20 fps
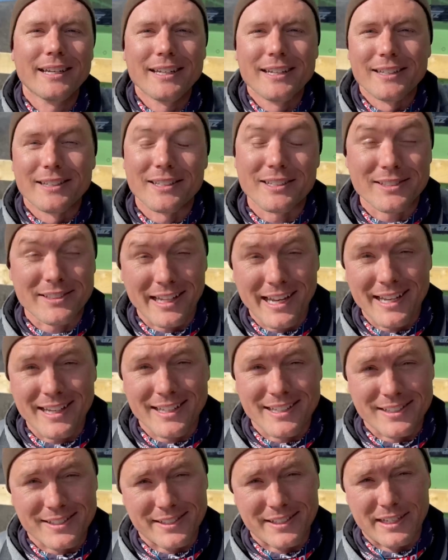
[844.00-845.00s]
The
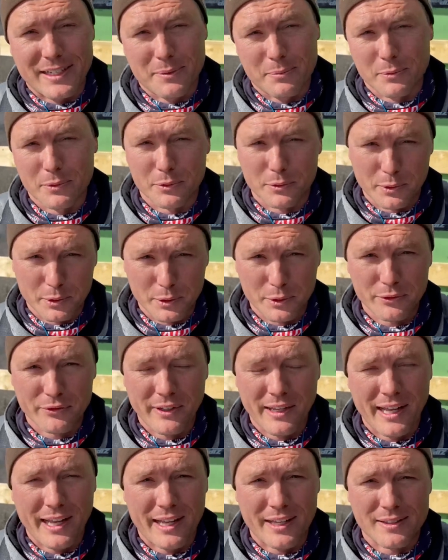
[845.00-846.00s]
standing seam roof
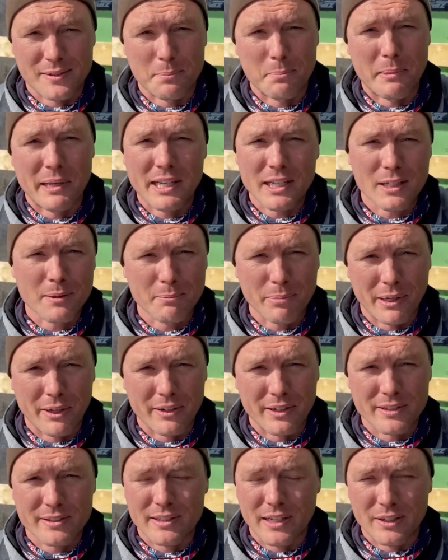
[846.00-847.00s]
has many
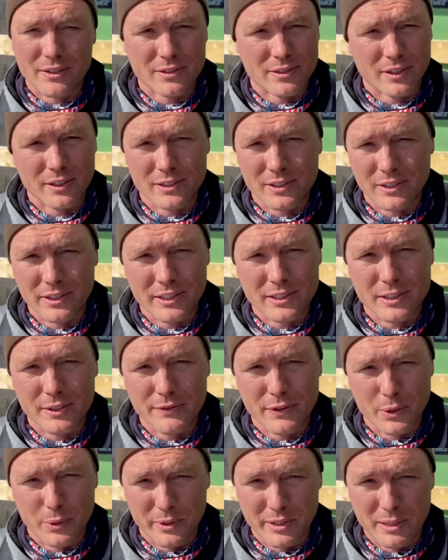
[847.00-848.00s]
components. I'll start to list a
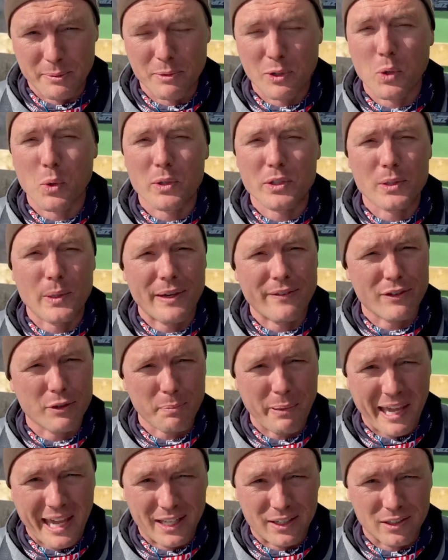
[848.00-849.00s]
few of them. Of course, you have the
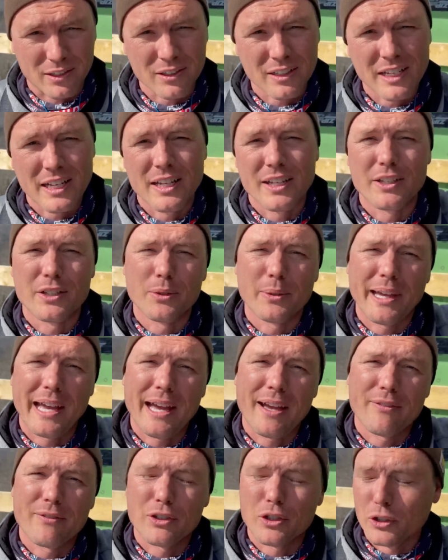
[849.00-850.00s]
panel, you
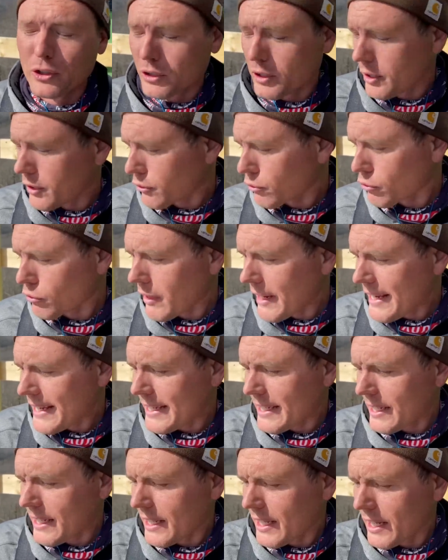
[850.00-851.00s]
have your
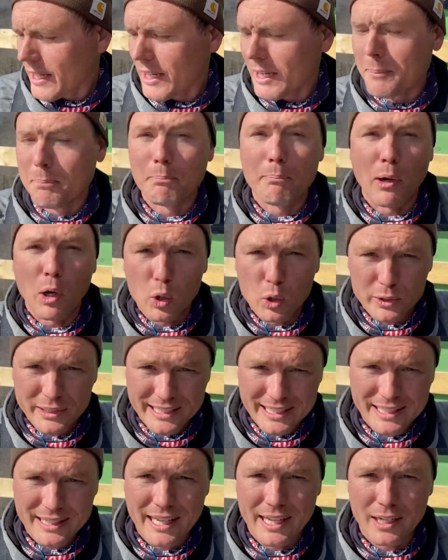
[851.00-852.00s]
rake uh,
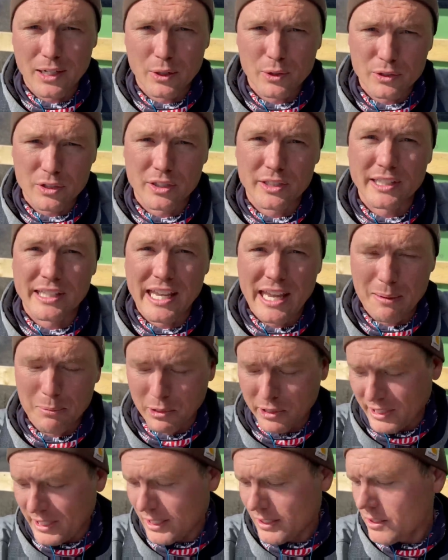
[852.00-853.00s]
molding that goes on the
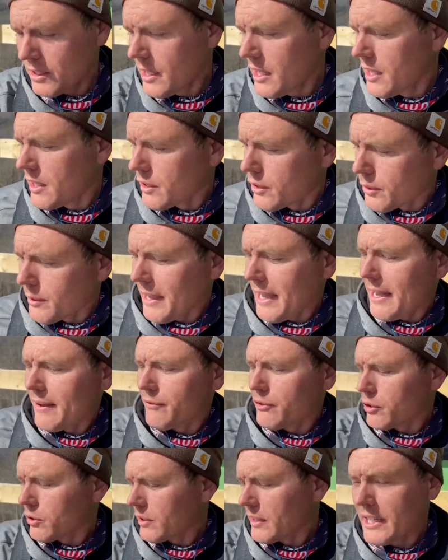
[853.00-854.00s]
gable end, you have
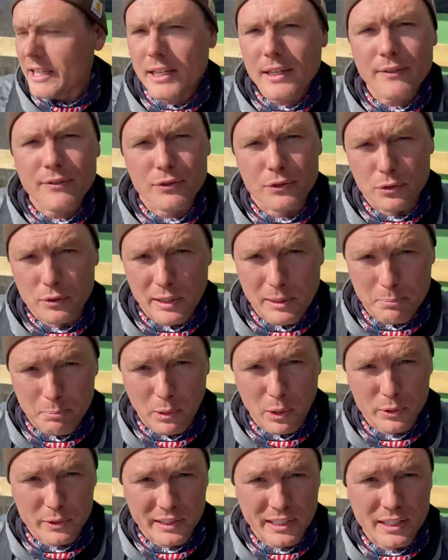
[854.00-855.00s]
your eave drip
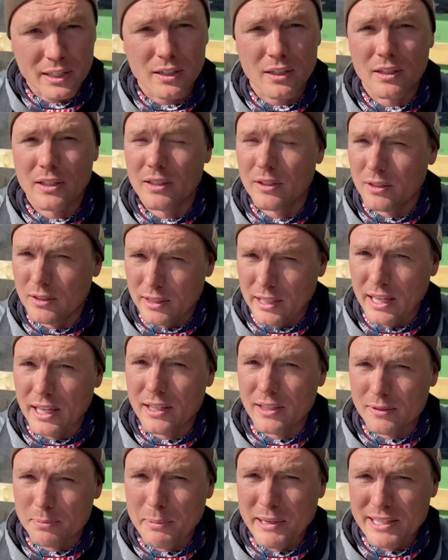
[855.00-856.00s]
molding that
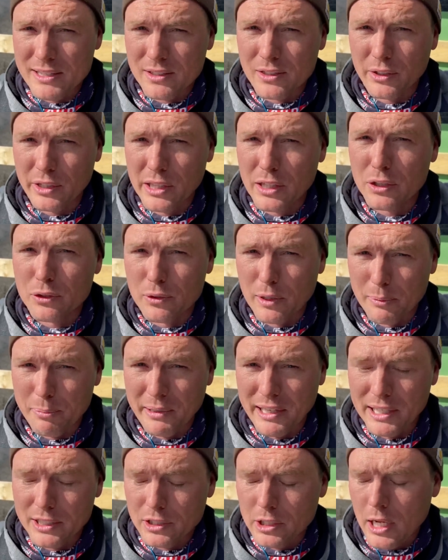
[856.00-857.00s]
is basically the drip
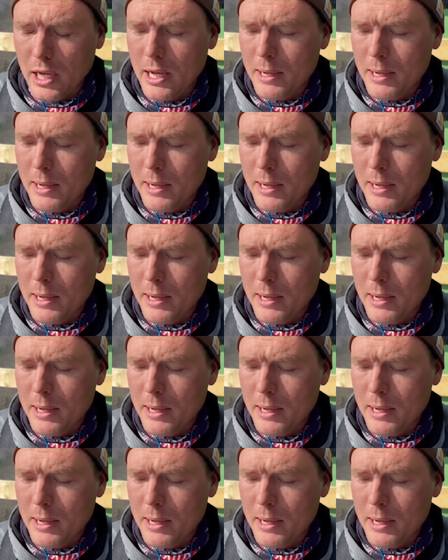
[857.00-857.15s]
edge.